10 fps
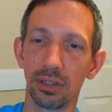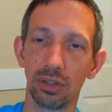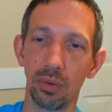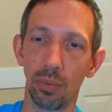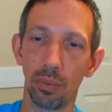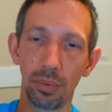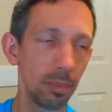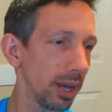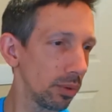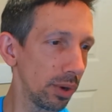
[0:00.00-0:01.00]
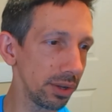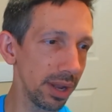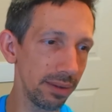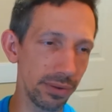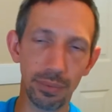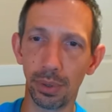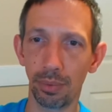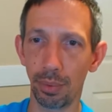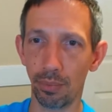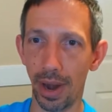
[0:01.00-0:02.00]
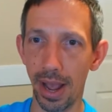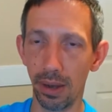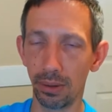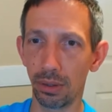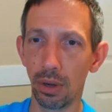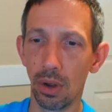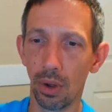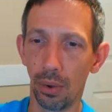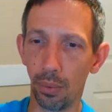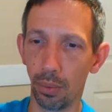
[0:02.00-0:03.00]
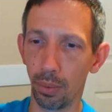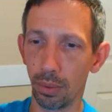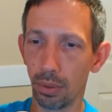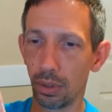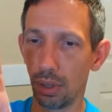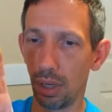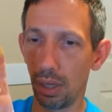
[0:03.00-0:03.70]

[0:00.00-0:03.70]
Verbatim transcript: So no matter what you have, you're working with round or